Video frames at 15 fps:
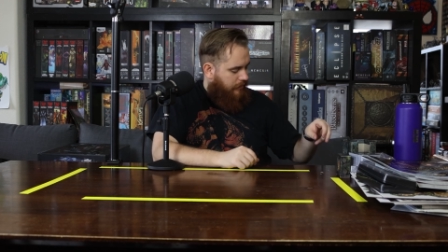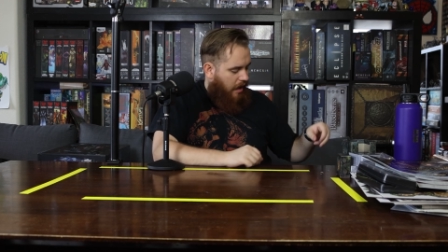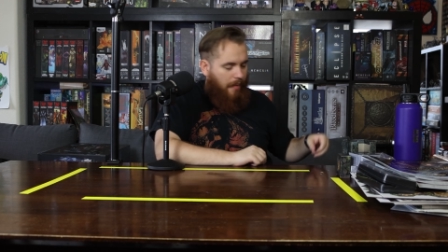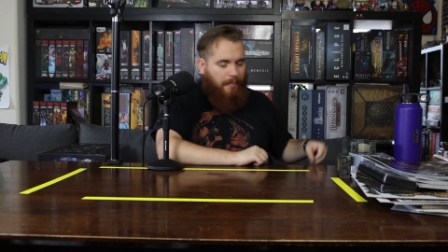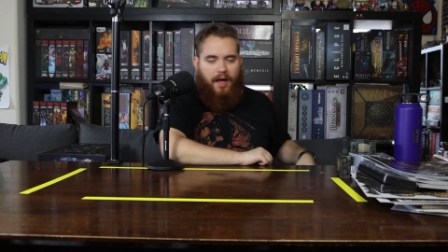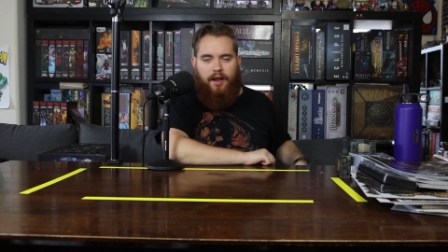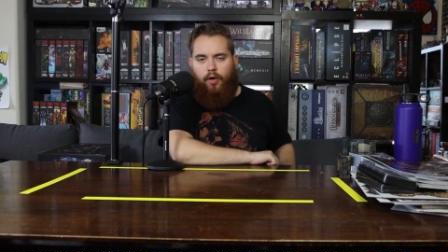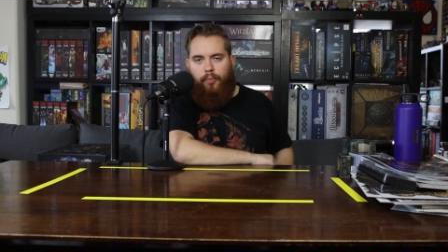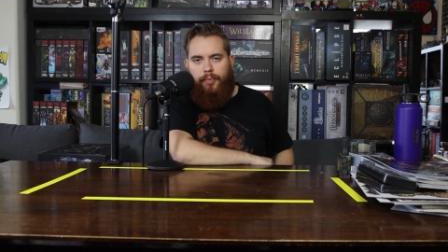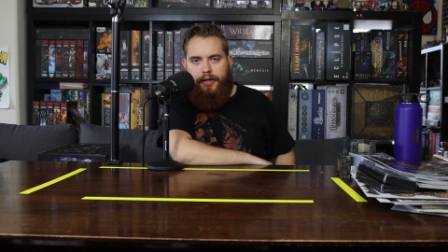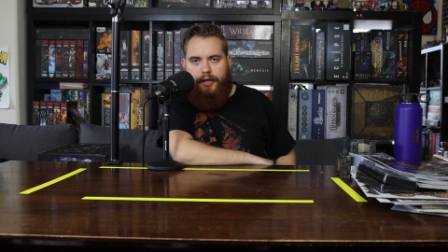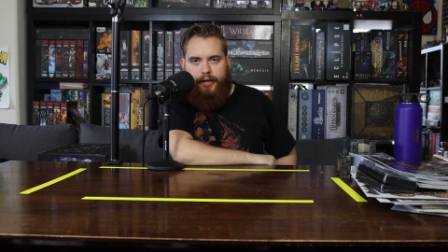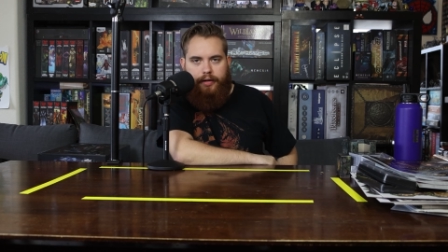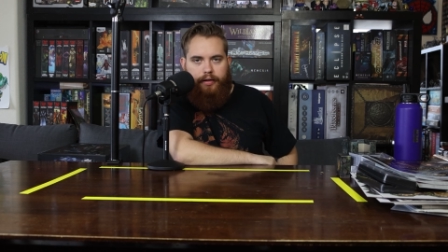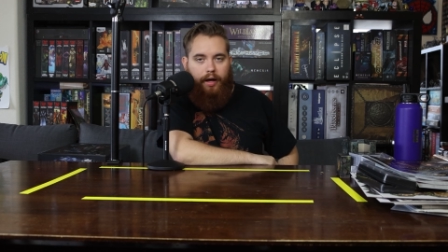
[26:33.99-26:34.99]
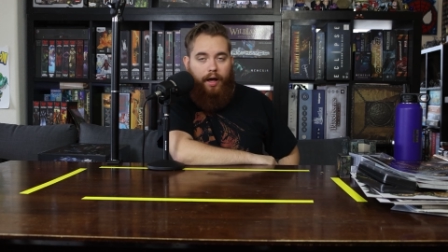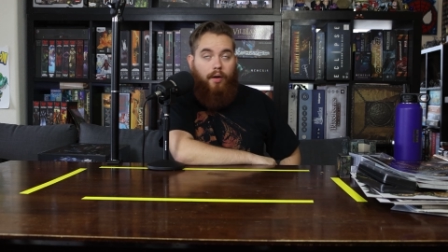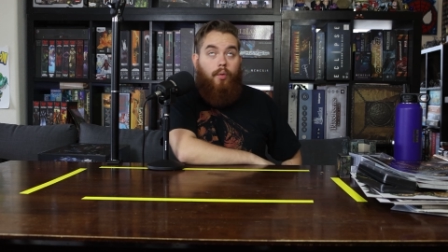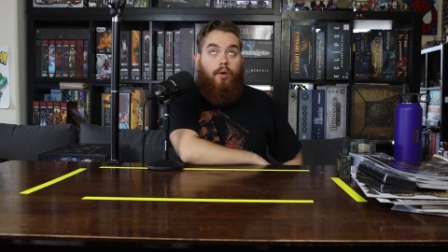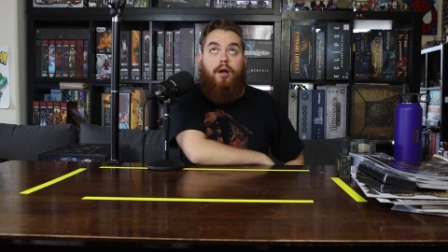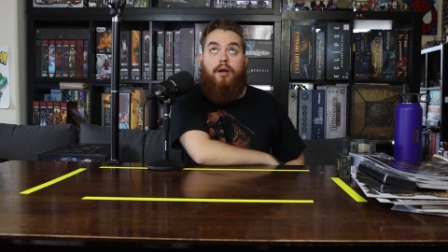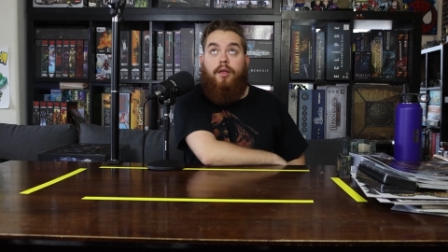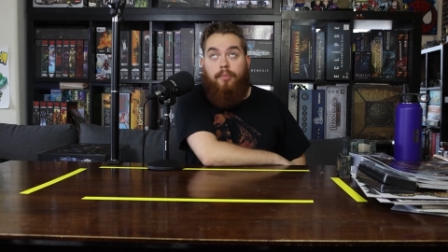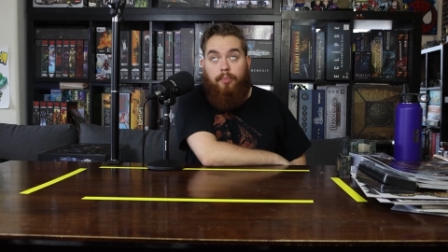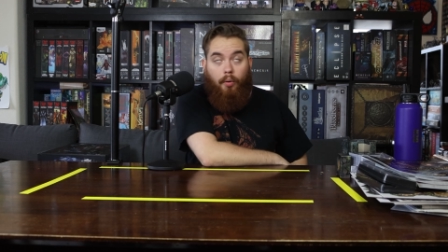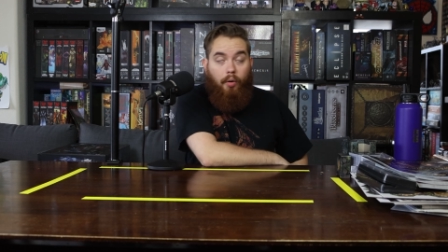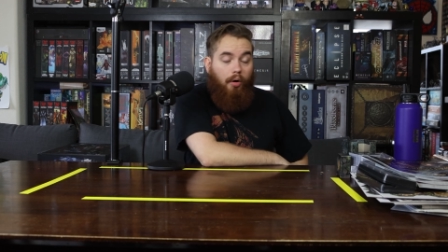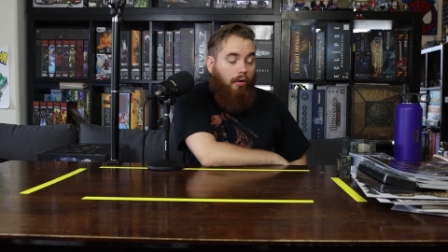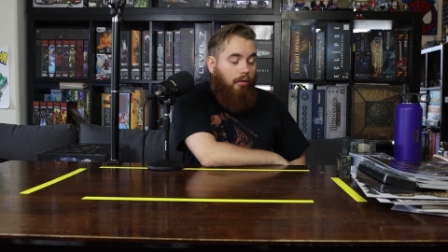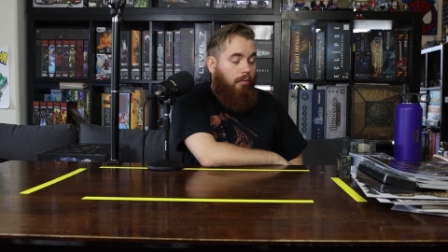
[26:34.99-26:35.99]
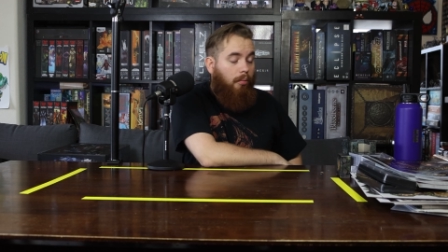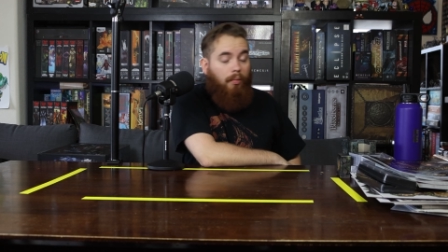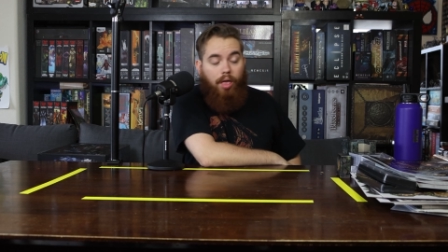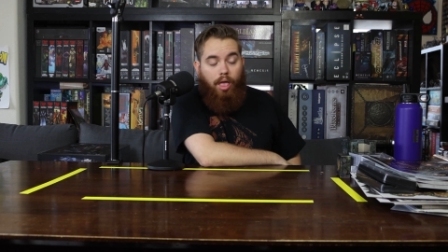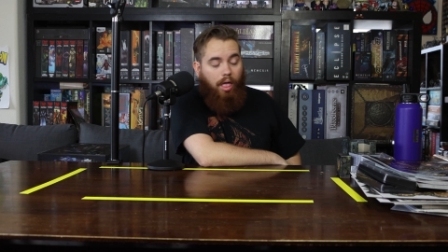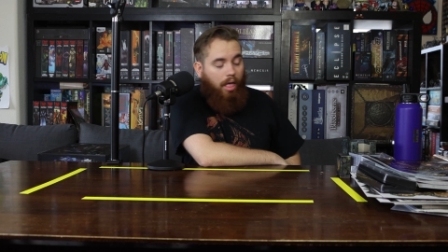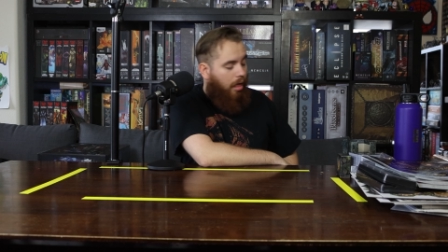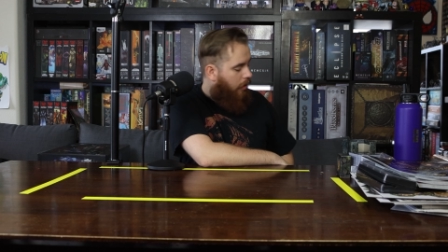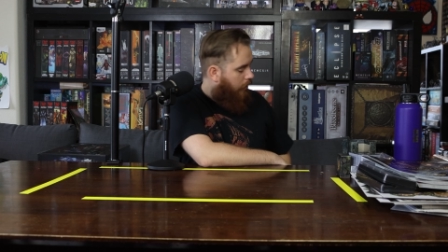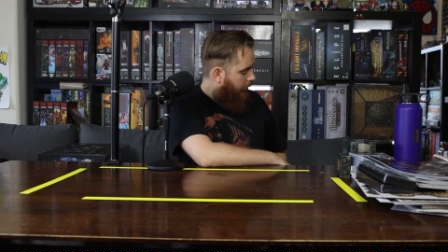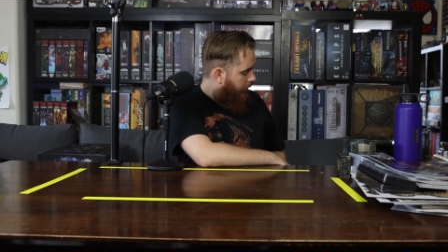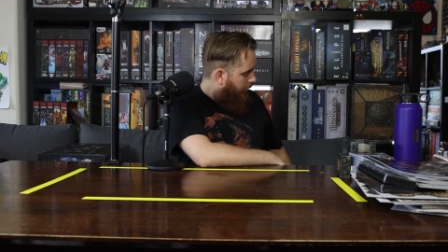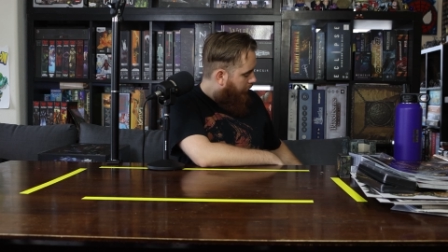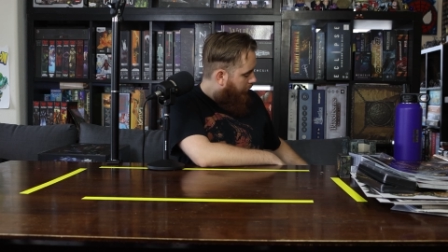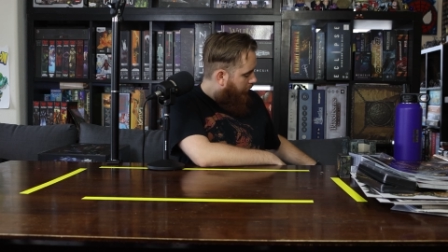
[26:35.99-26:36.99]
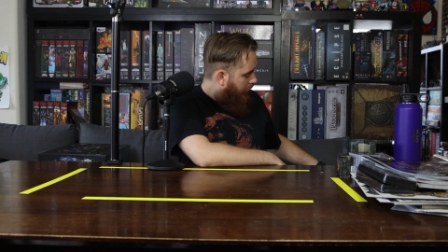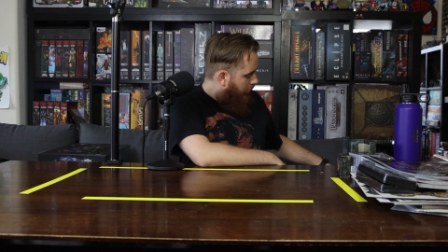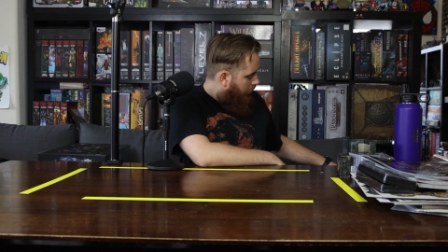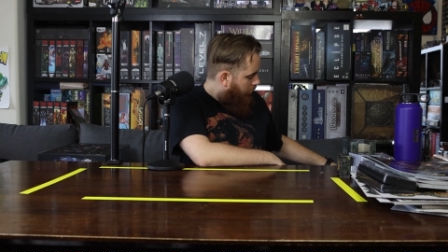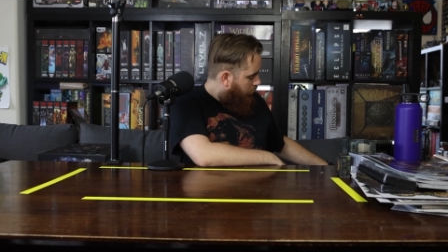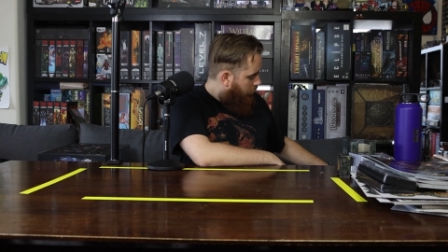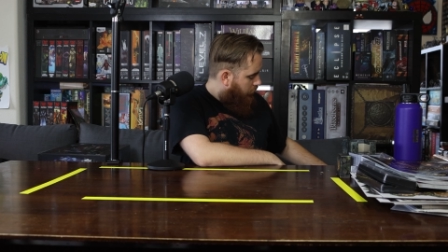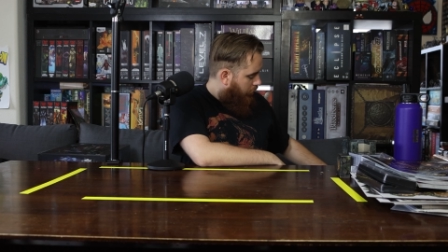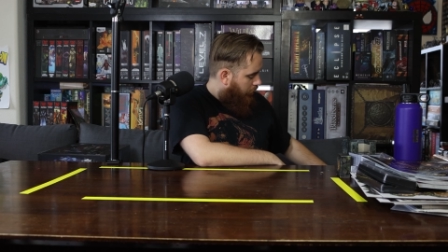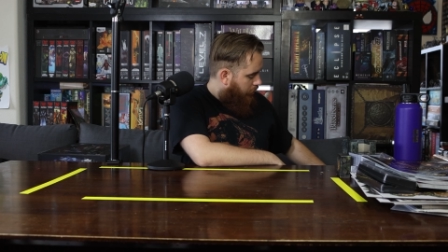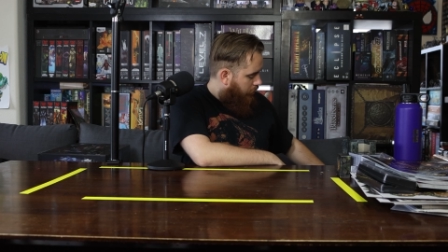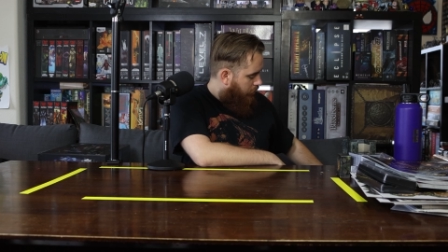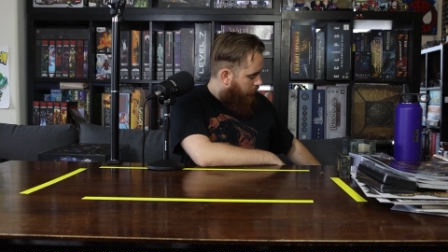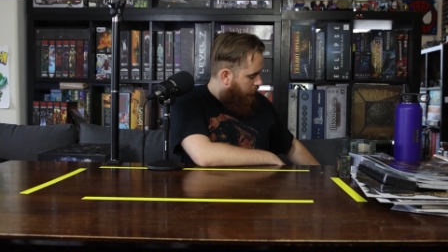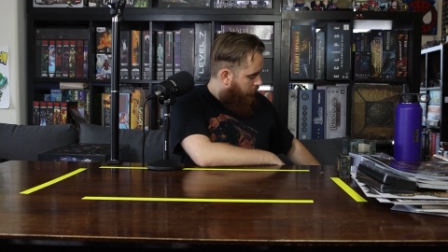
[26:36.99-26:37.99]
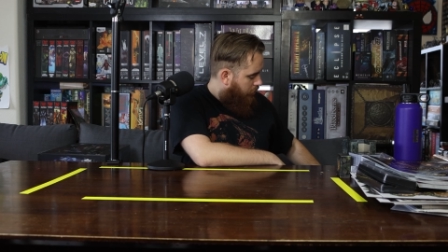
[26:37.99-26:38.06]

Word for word: I'm not opening it. I don't want to get spoiled. Ugh. Loser.